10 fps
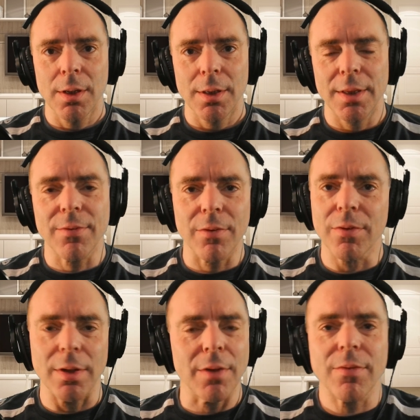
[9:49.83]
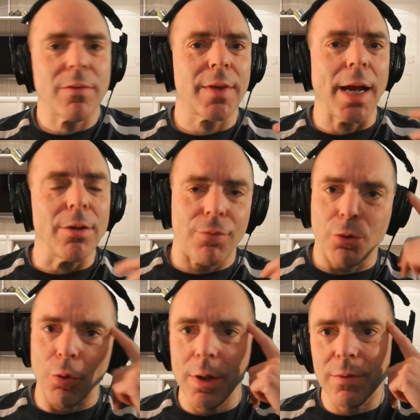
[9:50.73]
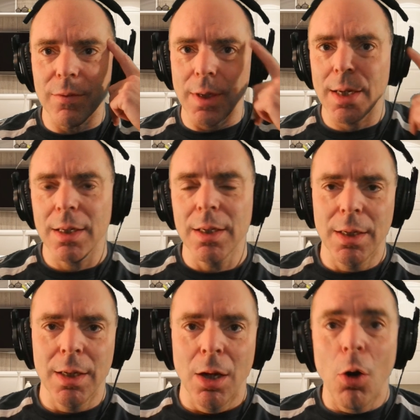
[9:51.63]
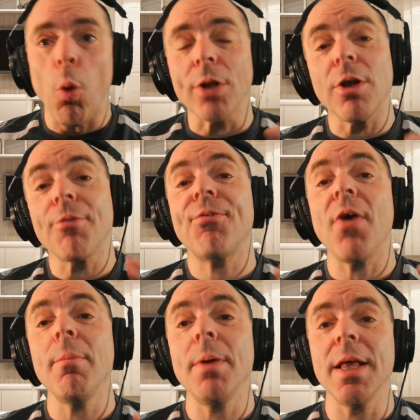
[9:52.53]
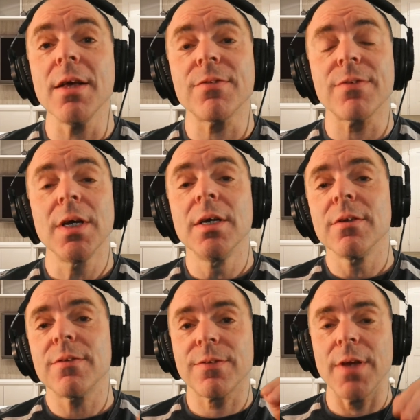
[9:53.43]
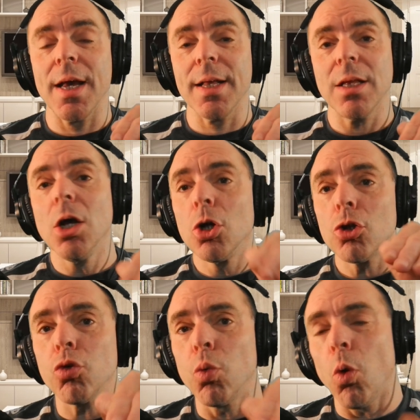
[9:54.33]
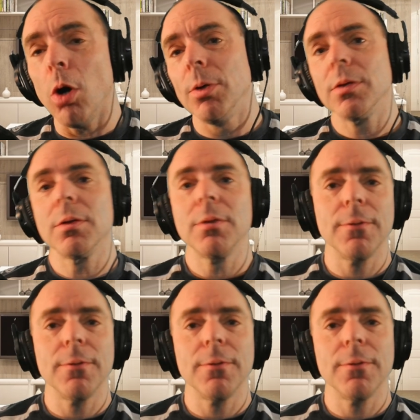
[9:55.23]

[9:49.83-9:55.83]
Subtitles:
This is kind of crazy, eh? What the feminist said to woman,